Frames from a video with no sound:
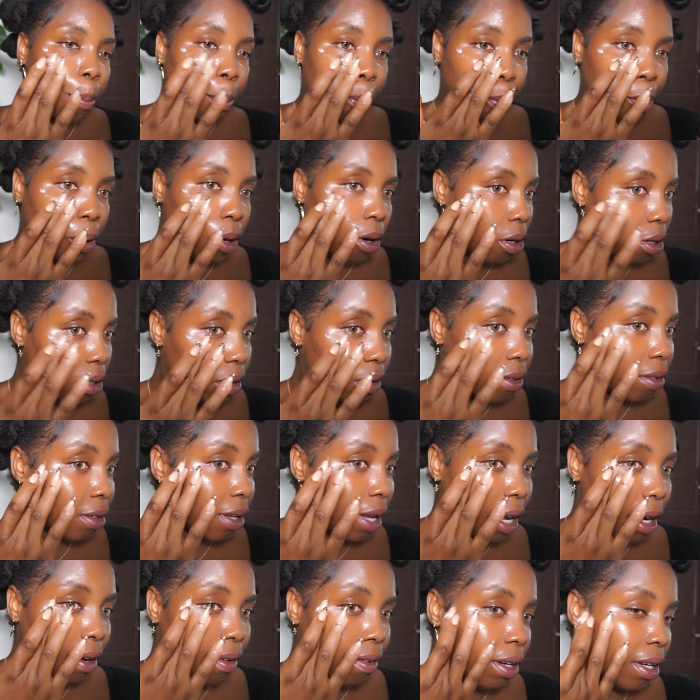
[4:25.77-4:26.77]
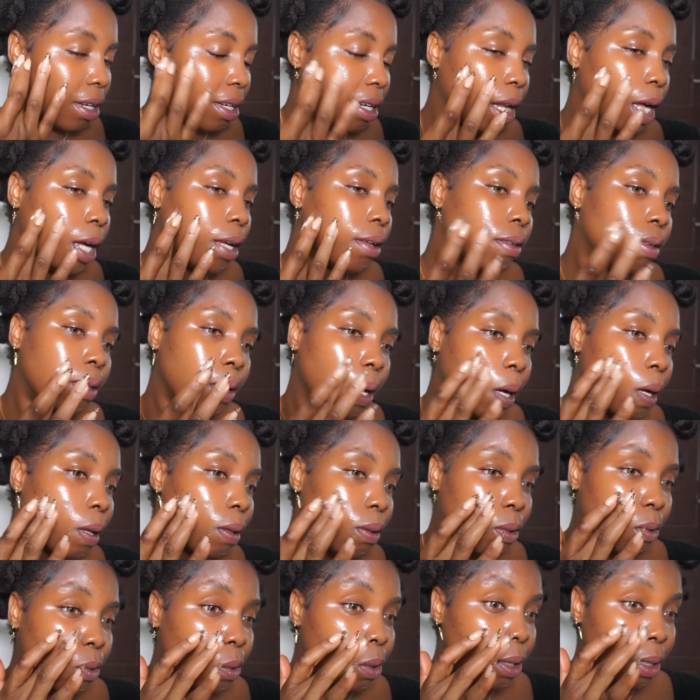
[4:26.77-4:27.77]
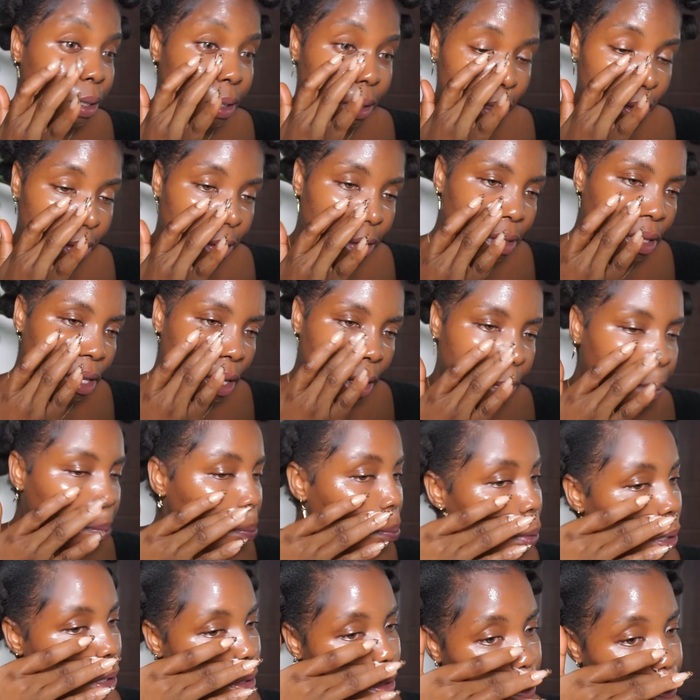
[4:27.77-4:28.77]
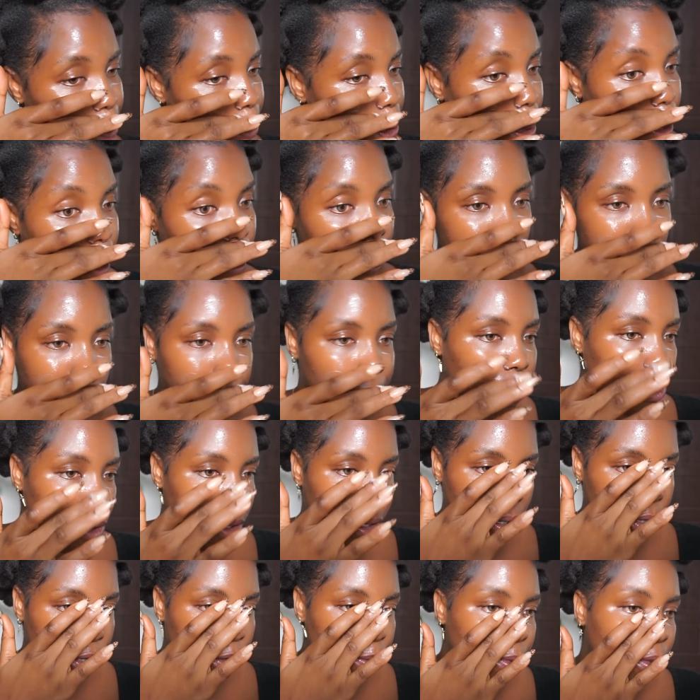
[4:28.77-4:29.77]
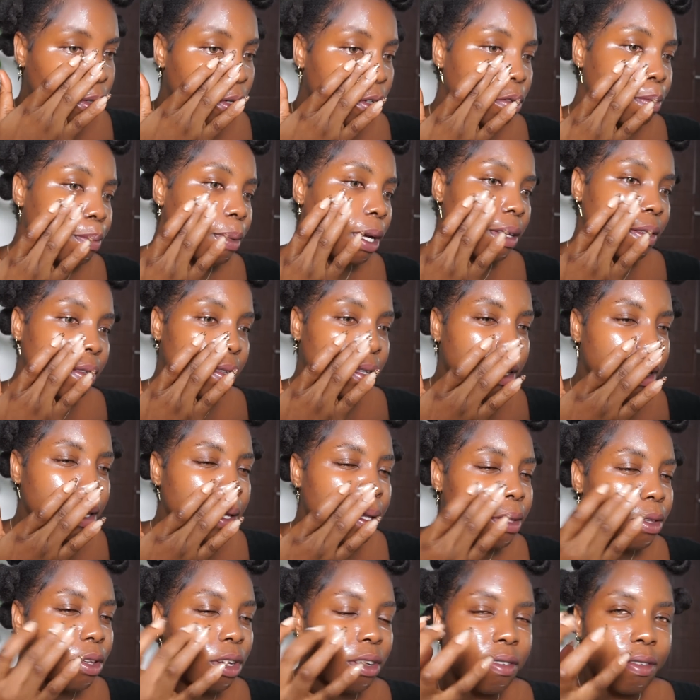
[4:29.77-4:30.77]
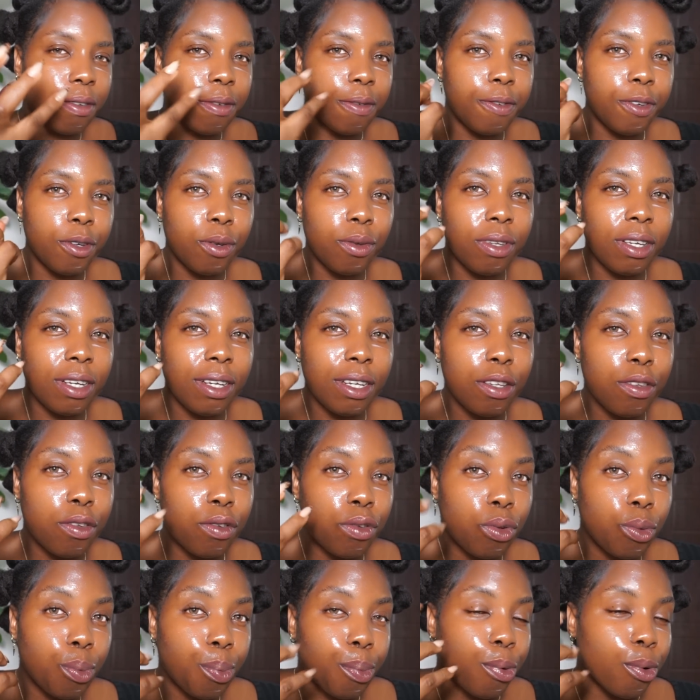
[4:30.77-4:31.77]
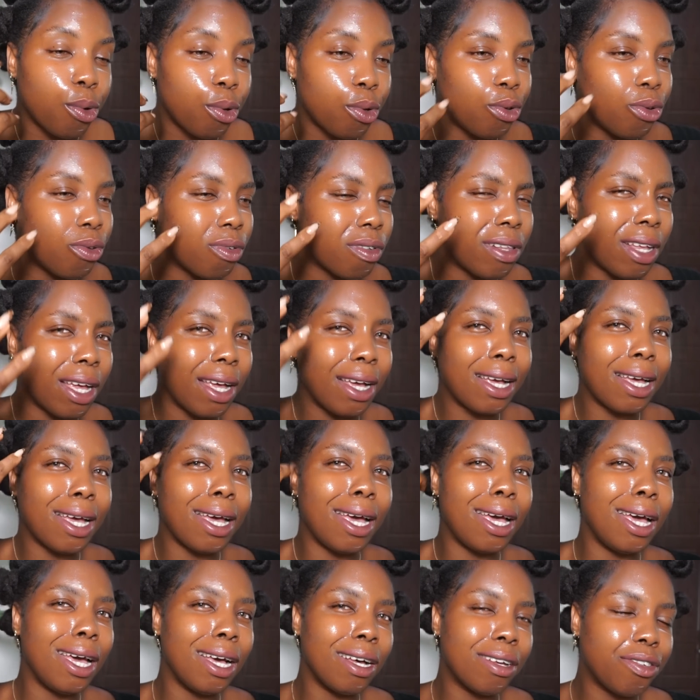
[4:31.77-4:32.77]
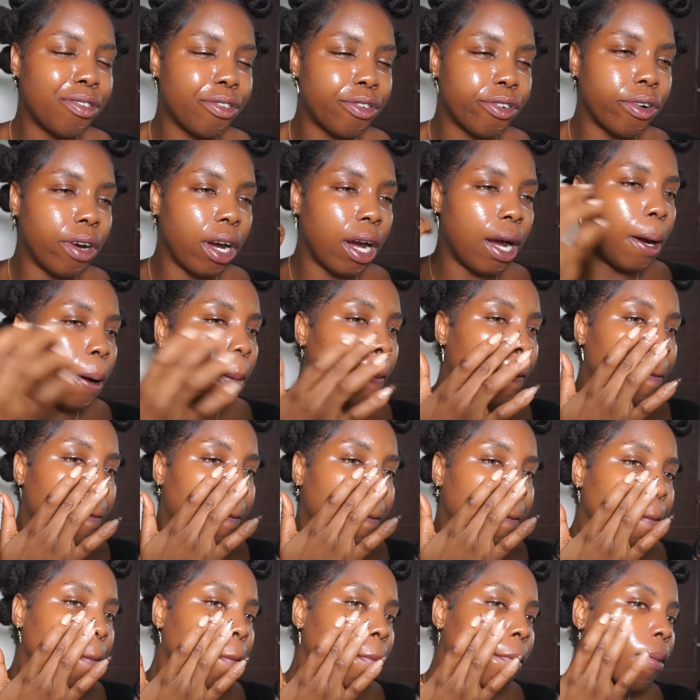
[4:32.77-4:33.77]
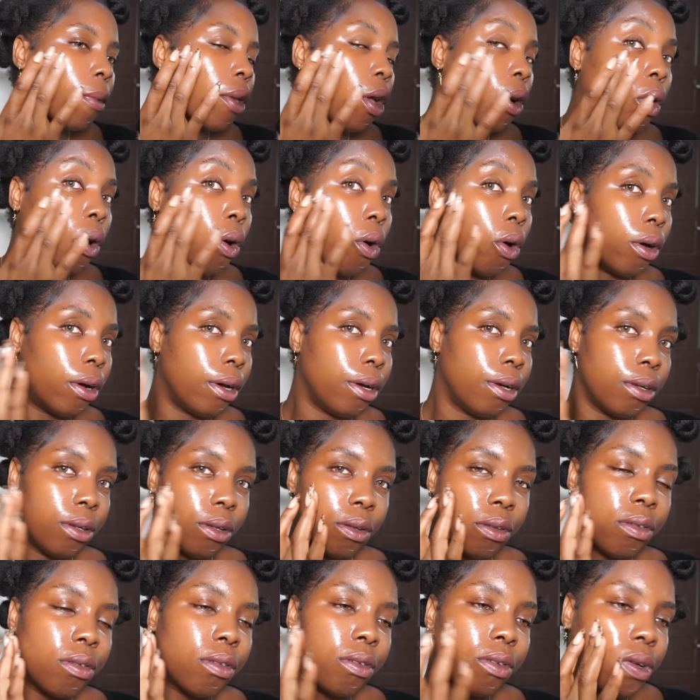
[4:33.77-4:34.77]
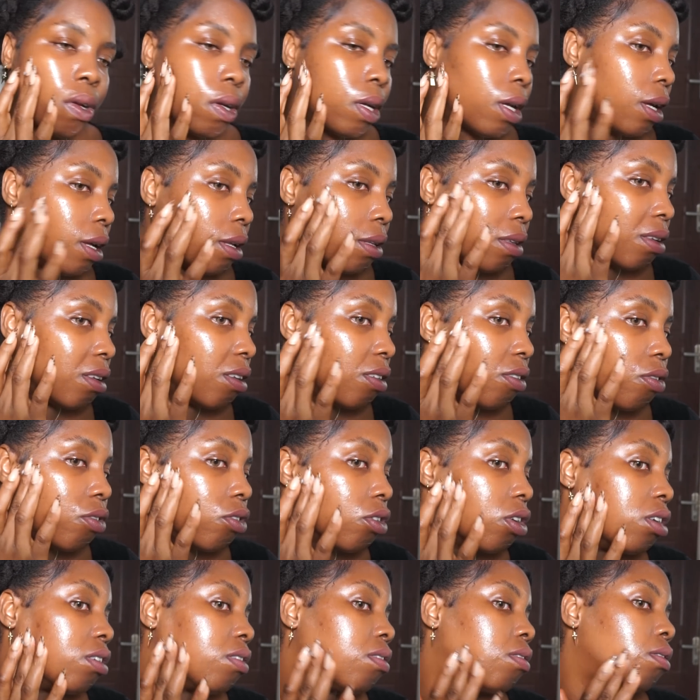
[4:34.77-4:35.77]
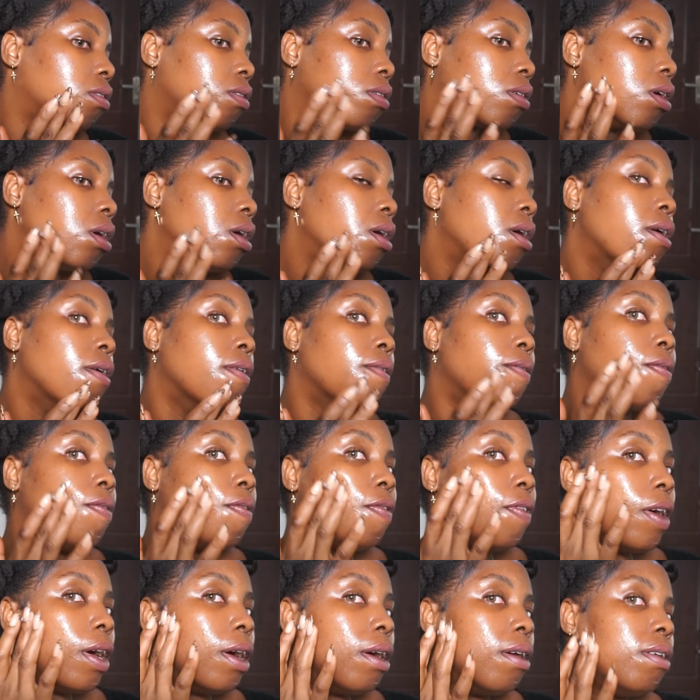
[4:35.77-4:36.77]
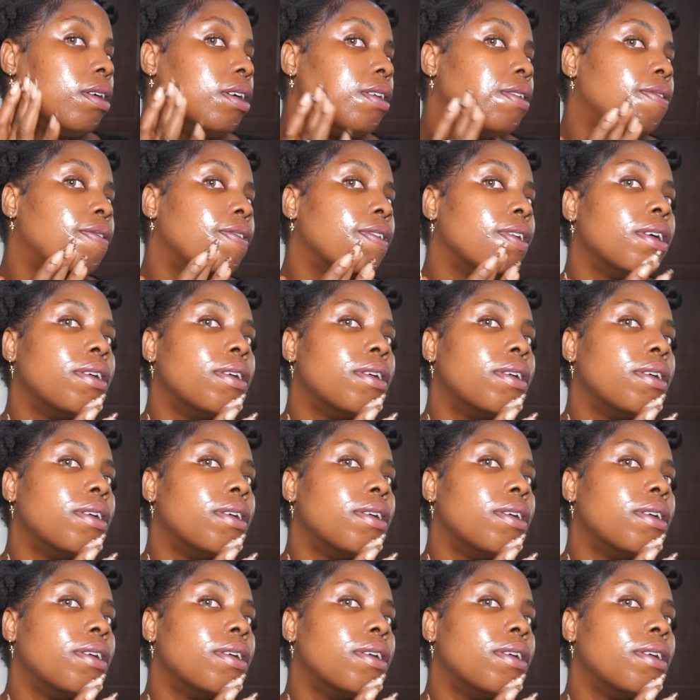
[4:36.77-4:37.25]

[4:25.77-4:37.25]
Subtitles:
but I realized that doing this step makes me less oily because my skin doesn't feel the need to produce like extra oils. Do you get? It's just very